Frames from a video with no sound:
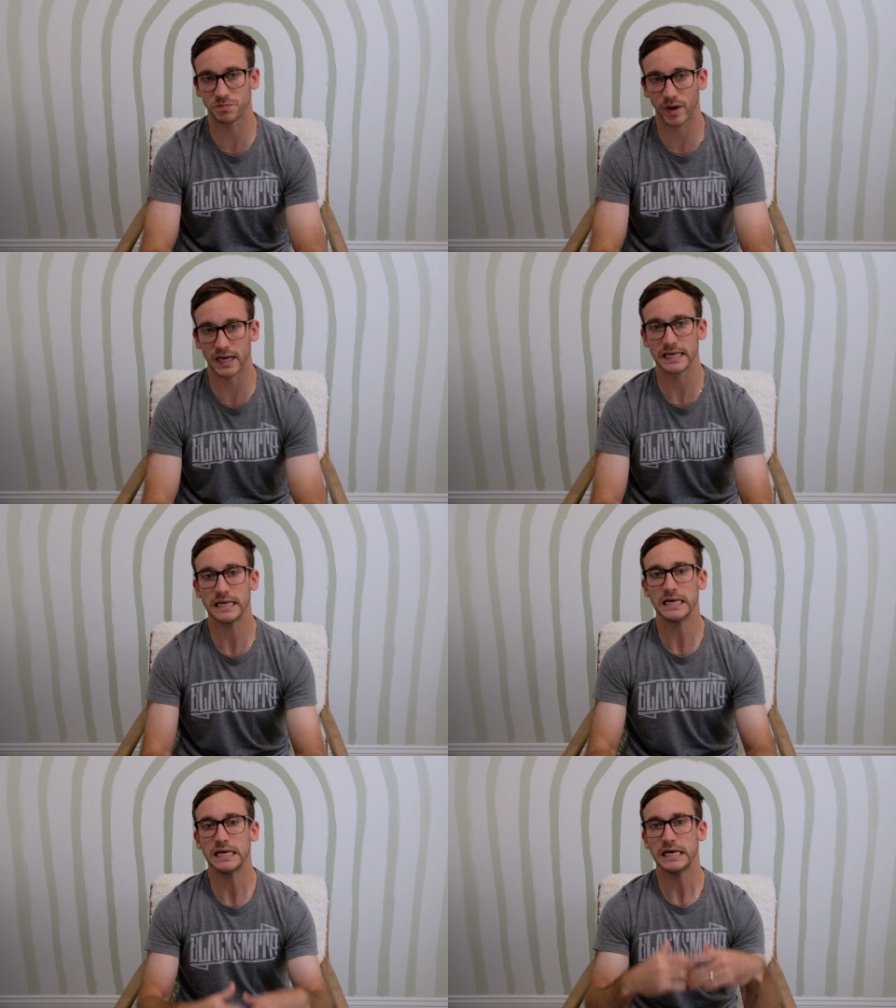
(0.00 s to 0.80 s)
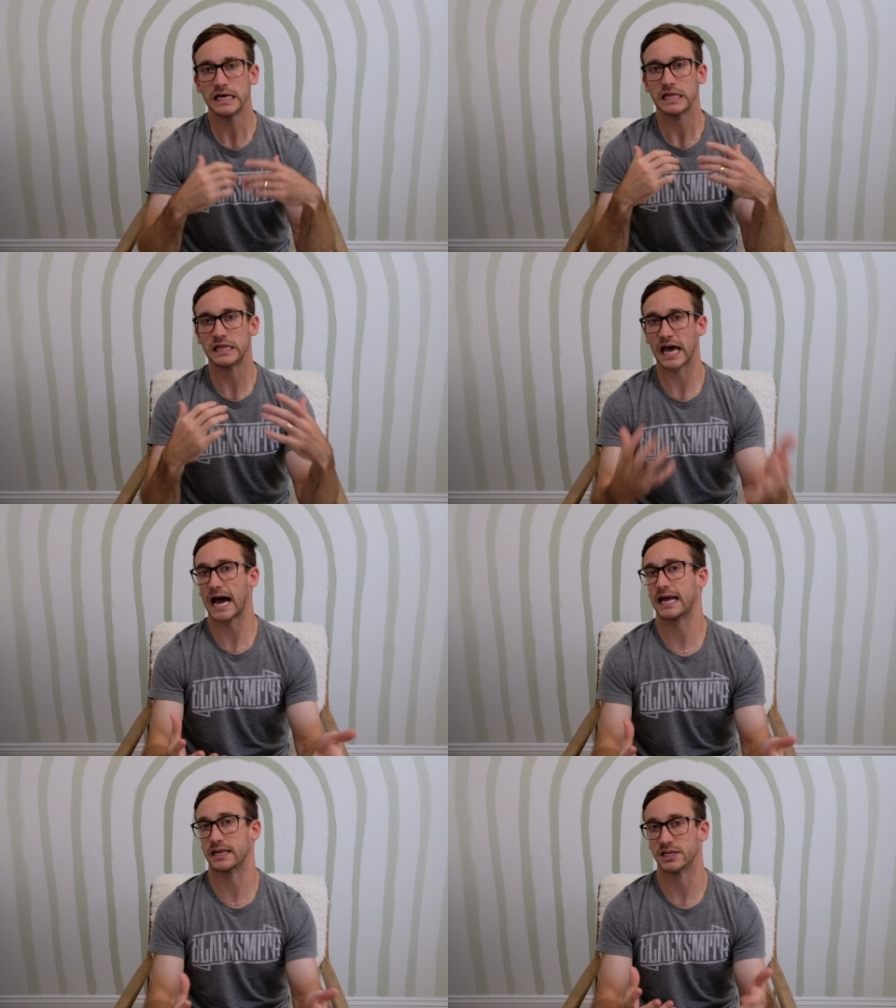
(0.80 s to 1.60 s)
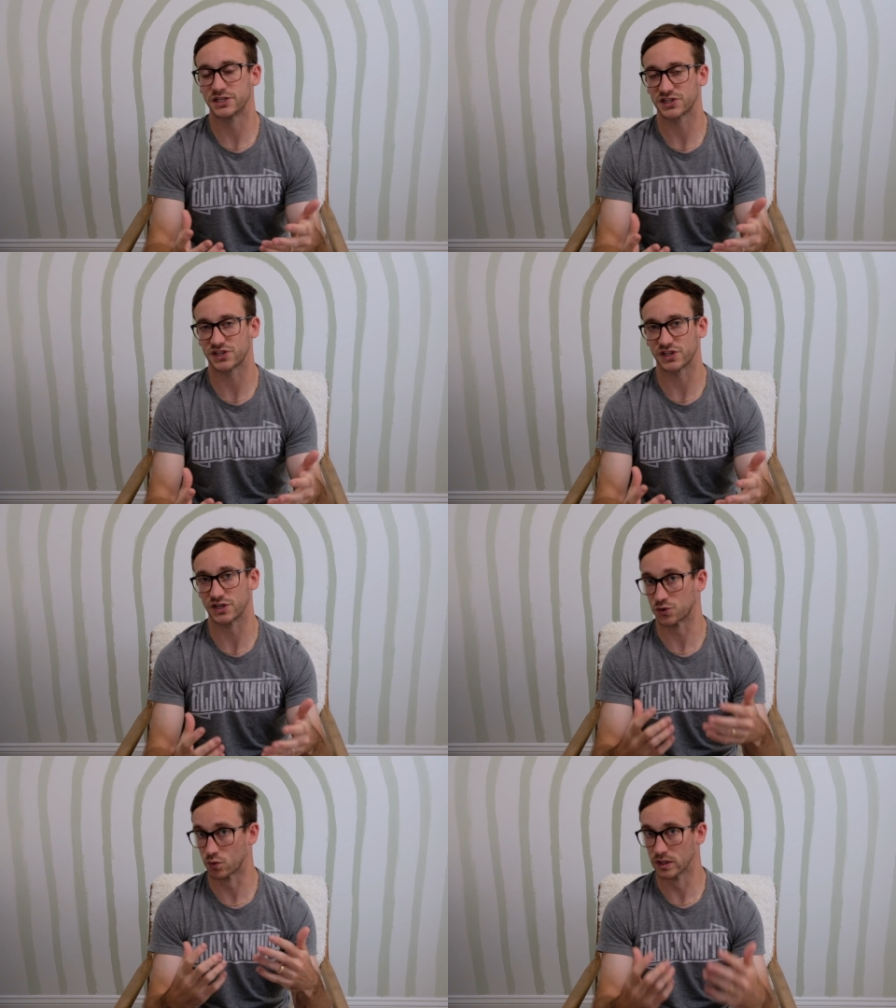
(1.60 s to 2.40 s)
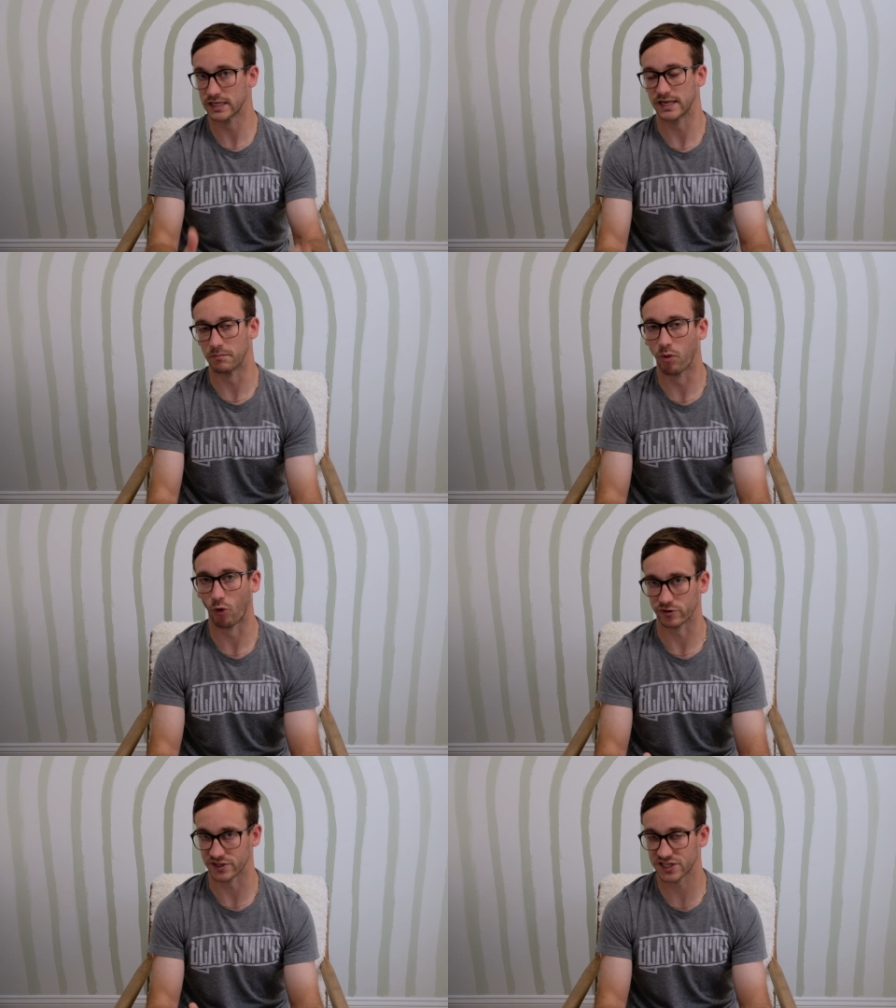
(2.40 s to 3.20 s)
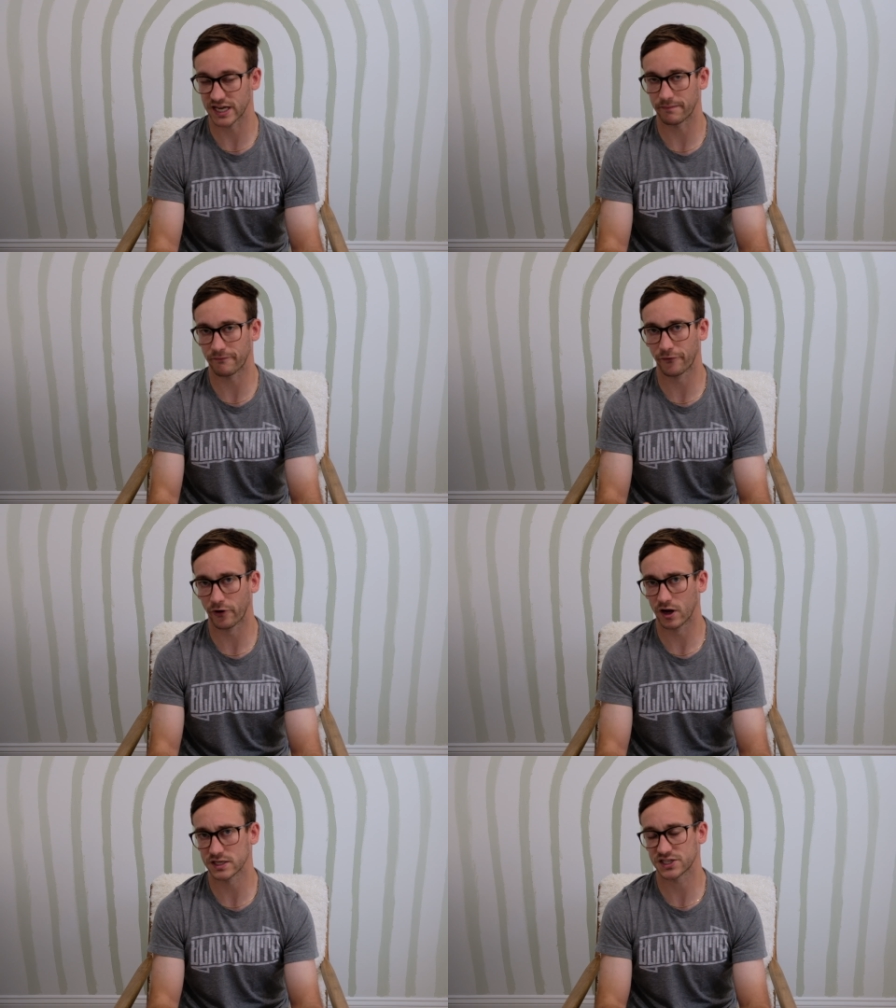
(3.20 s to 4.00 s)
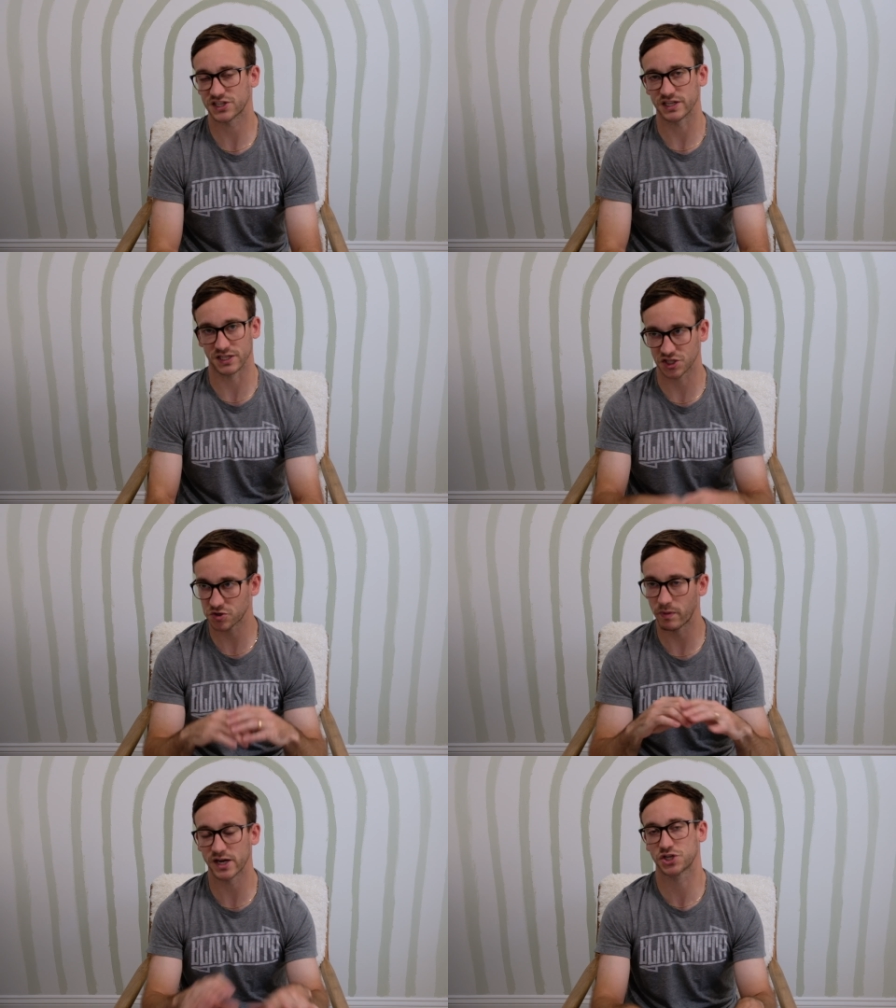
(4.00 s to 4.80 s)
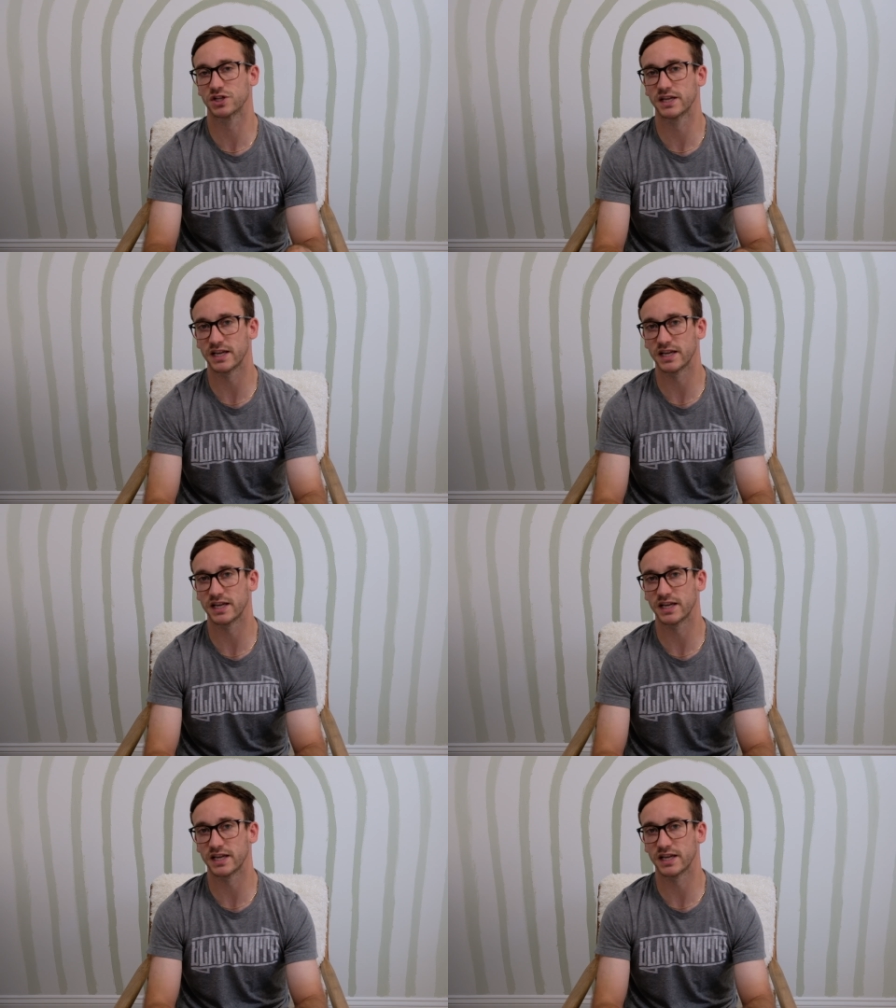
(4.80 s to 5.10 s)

But that is really an important step for us, especially